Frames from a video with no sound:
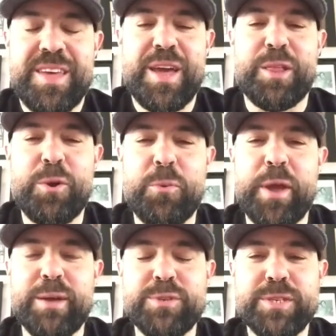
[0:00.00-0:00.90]
Hello,
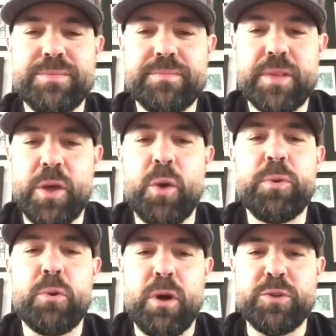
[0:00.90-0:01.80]
Rams. I hope
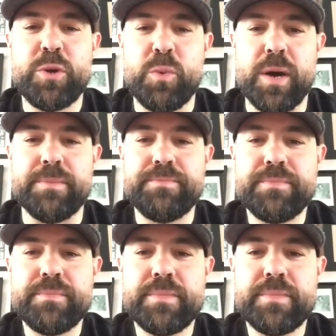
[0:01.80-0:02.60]
you're all doing well.